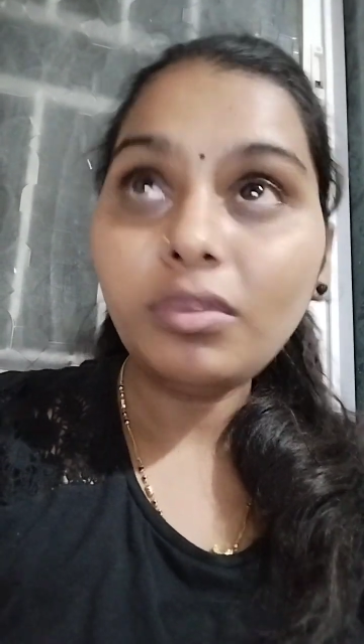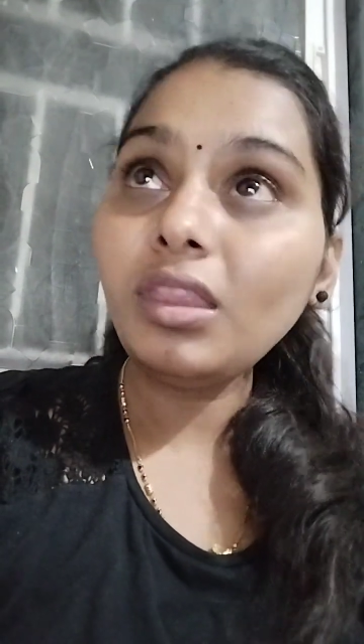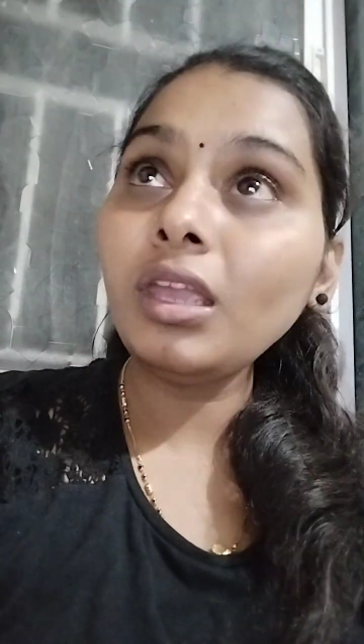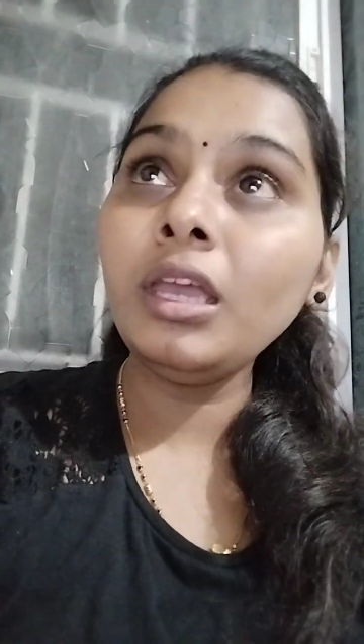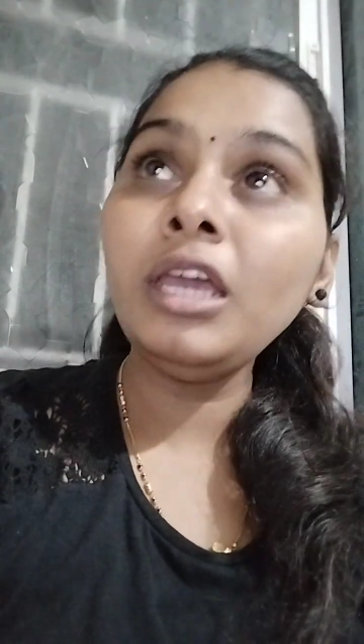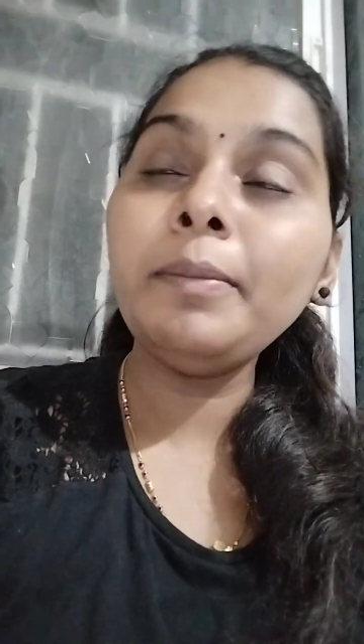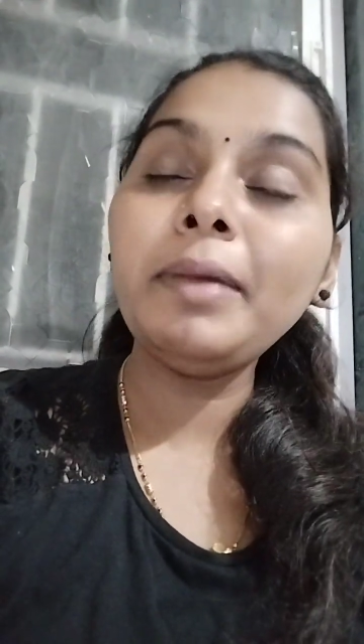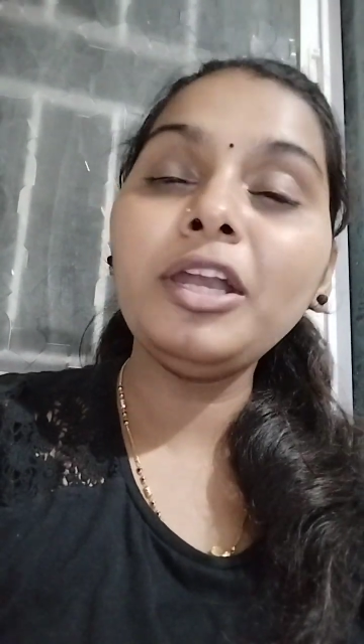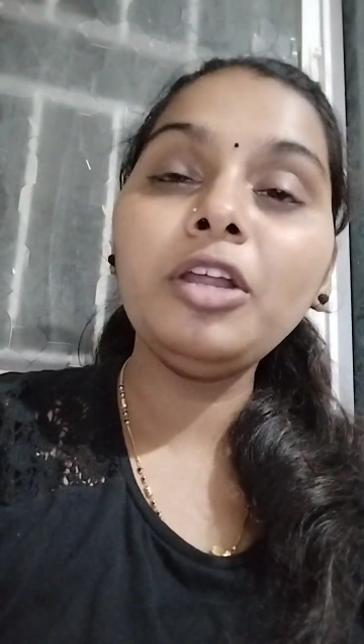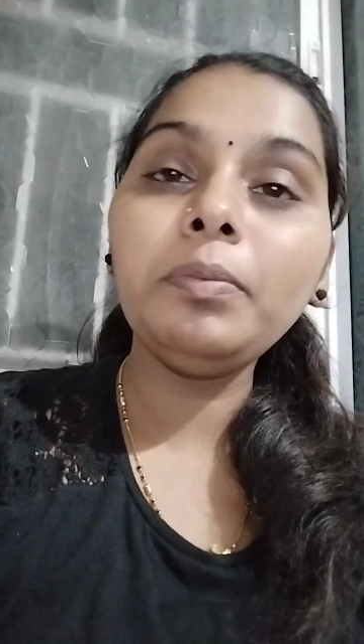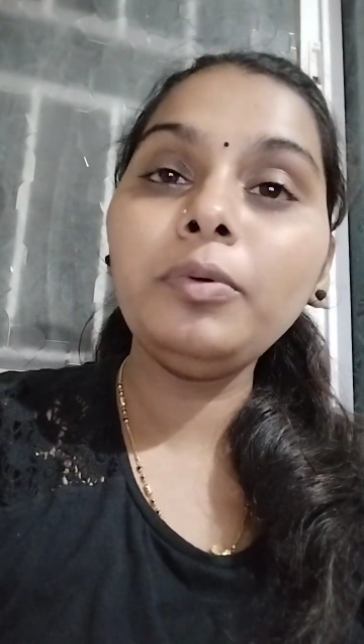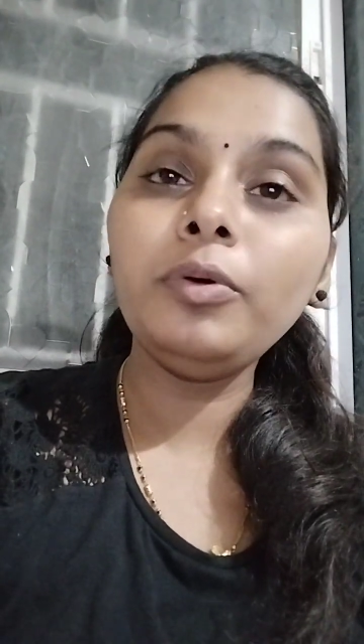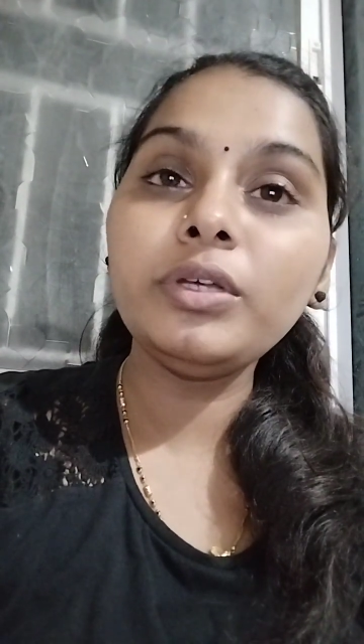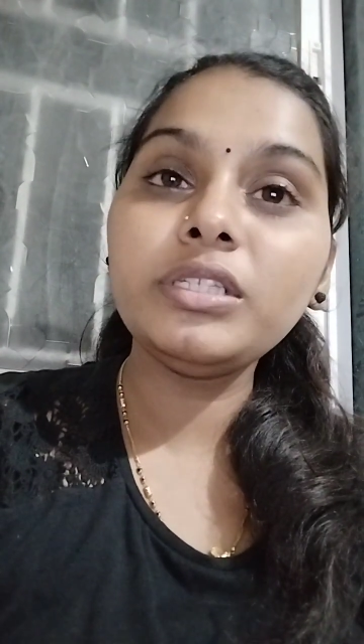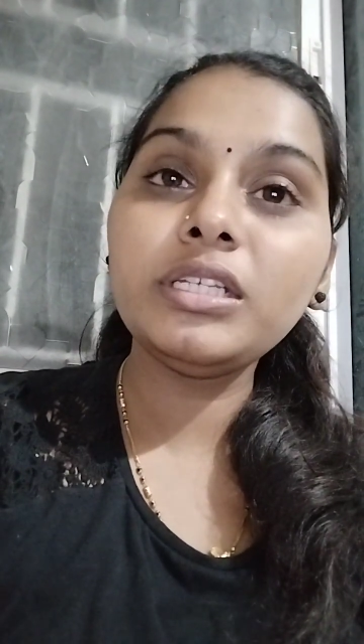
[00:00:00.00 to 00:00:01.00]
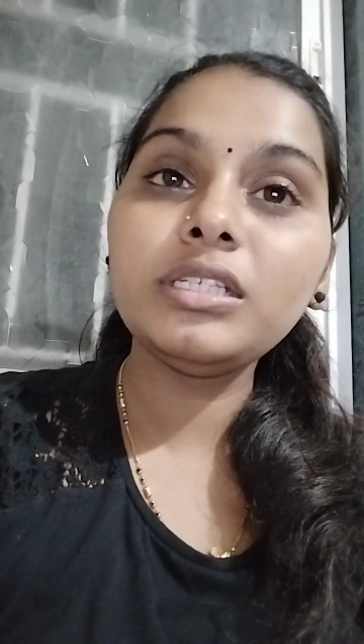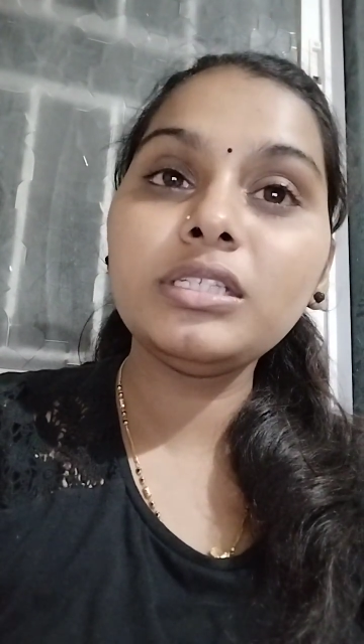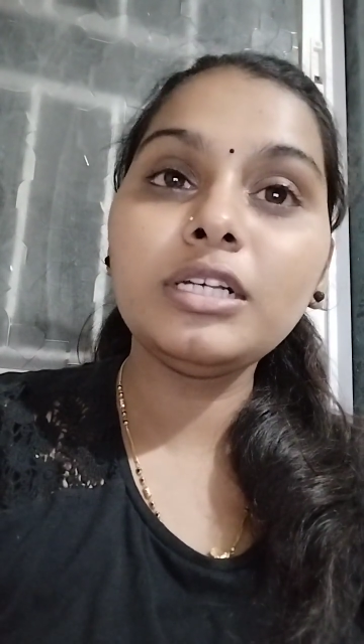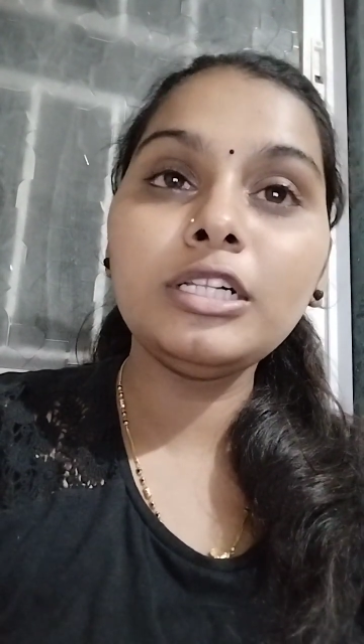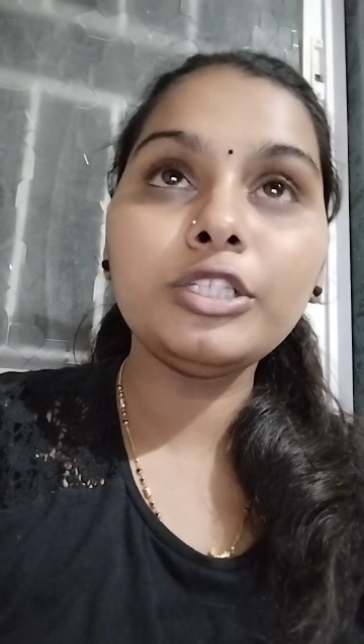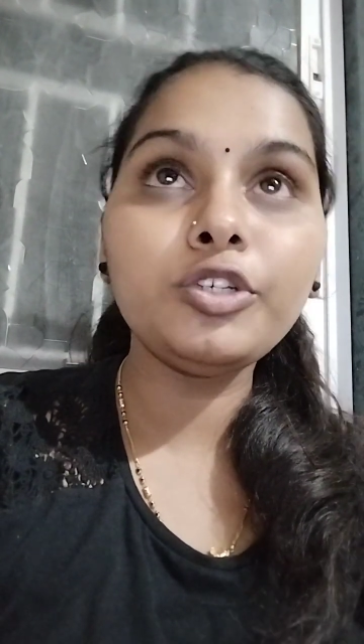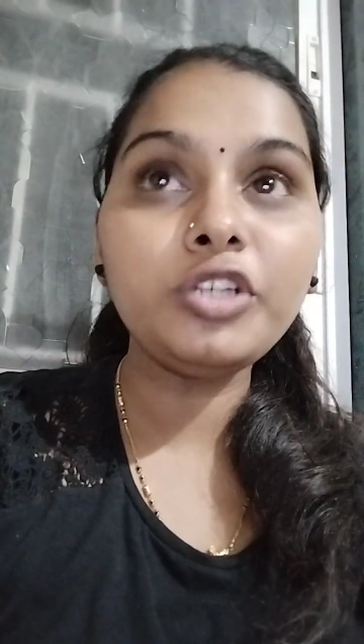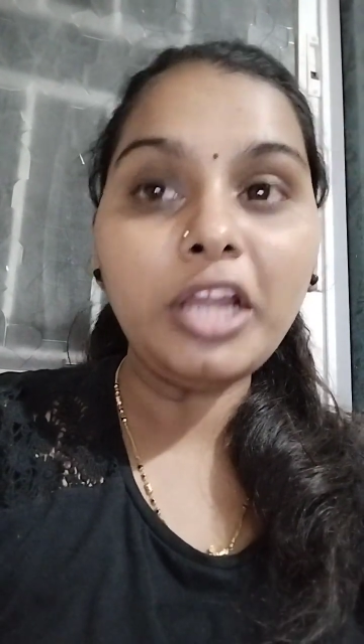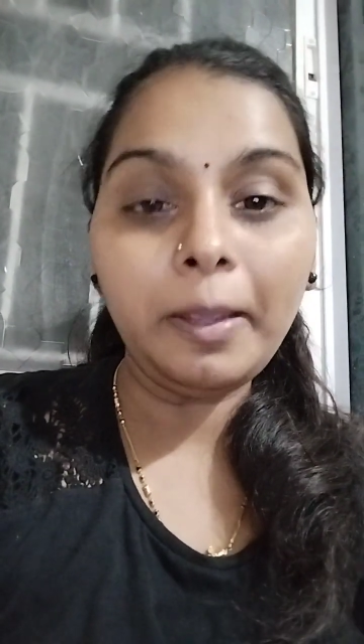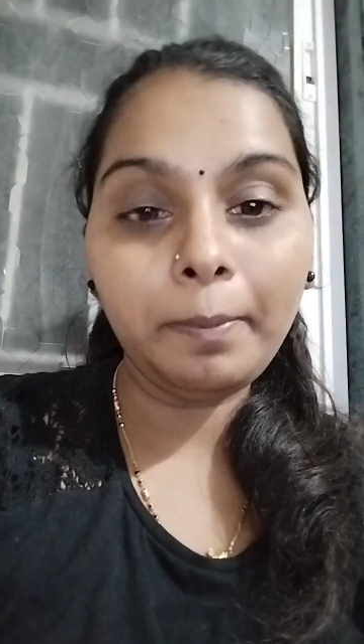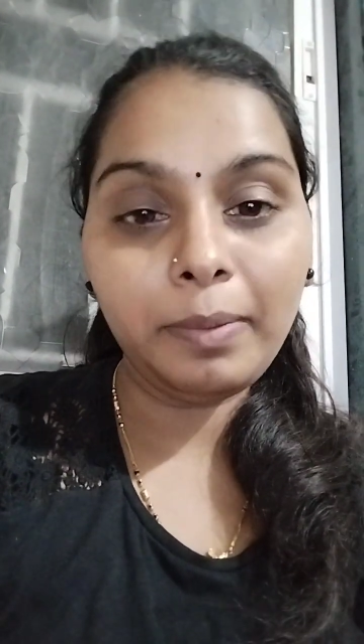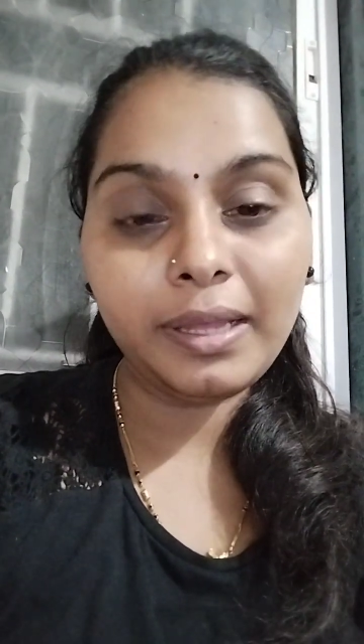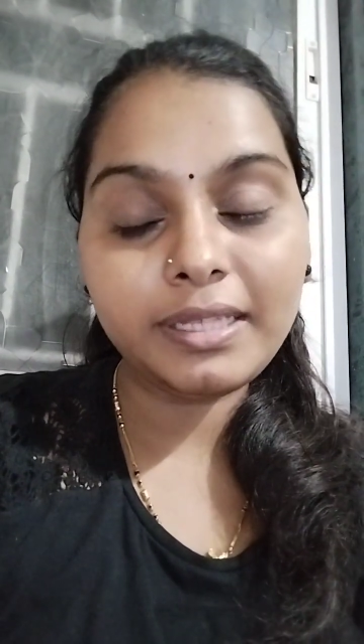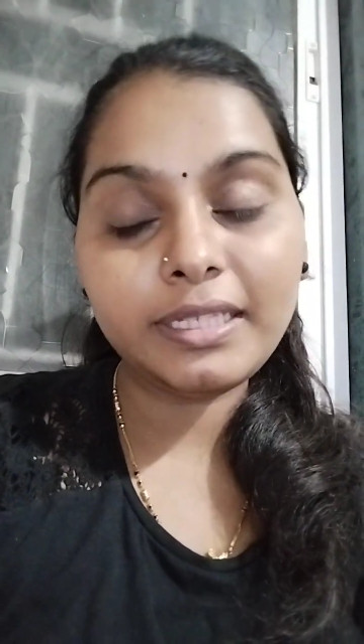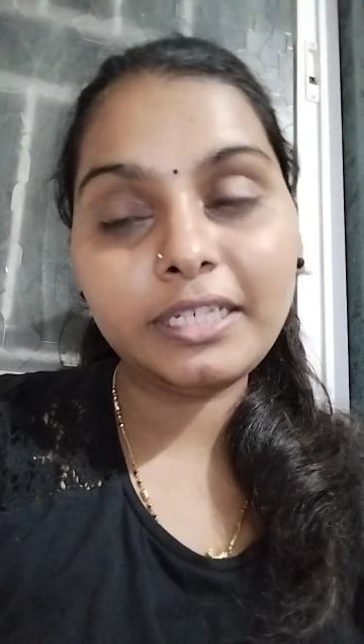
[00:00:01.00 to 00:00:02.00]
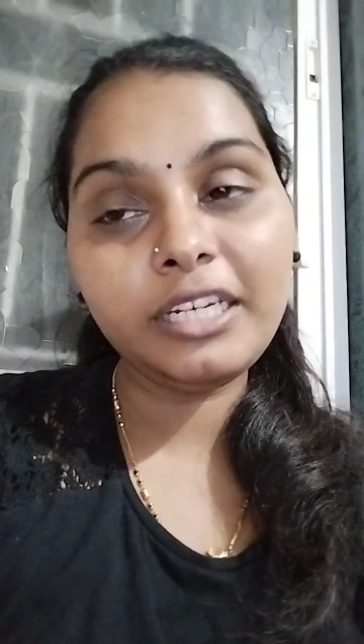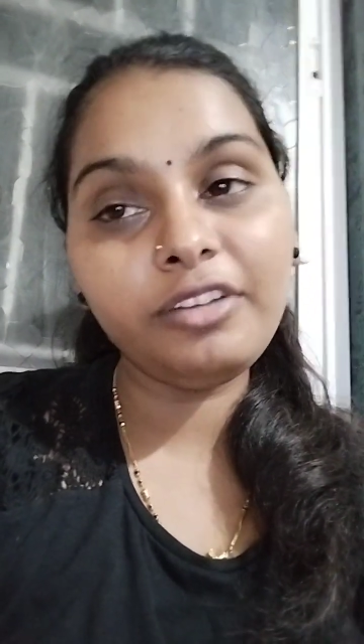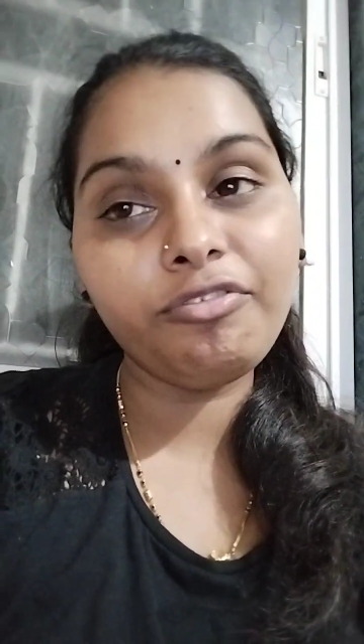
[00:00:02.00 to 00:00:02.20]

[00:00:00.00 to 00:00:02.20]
hematopoiesis also take place in